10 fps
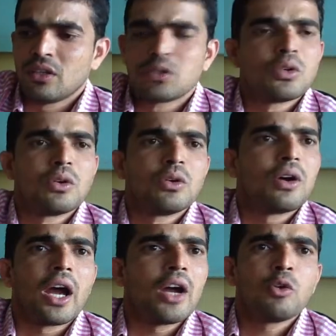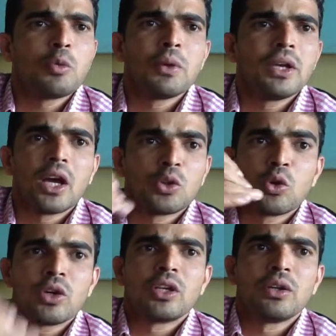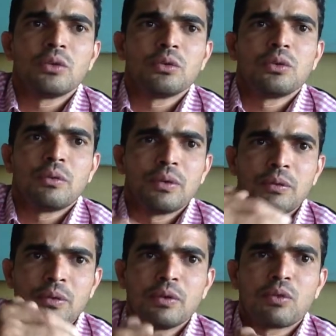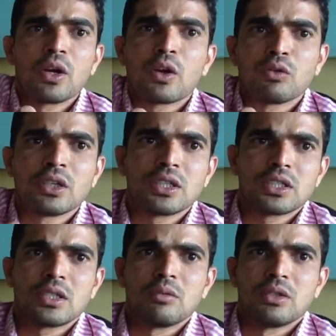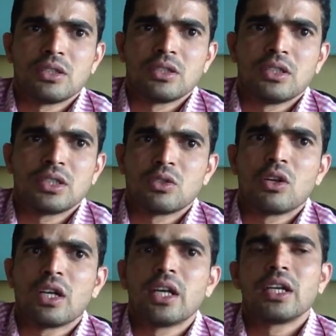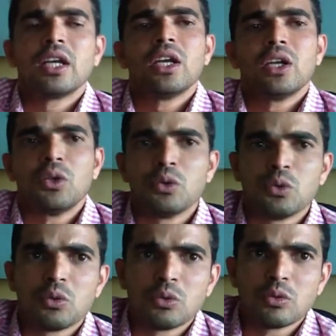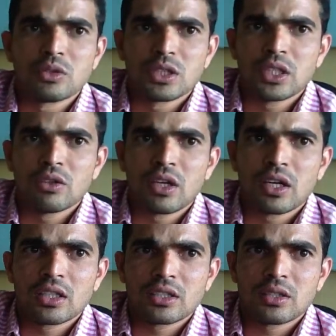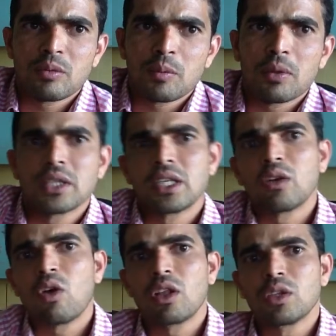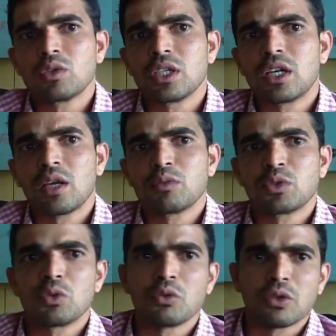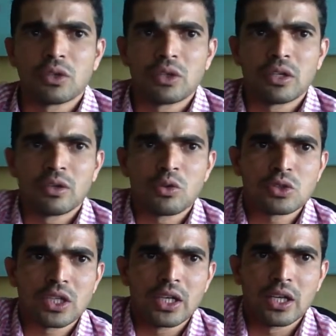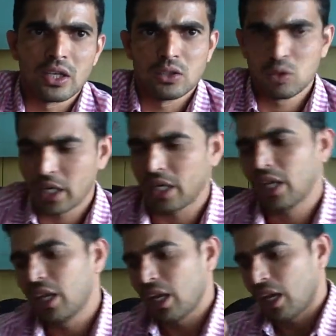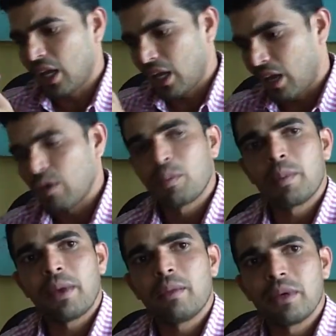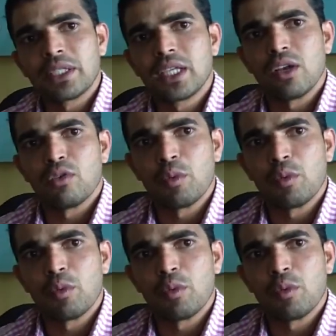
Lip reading: So I have to be authoritative in front of the customers. It's not that you sit in a customer place and call 1,000 times to close a deal. So that I will prepare myself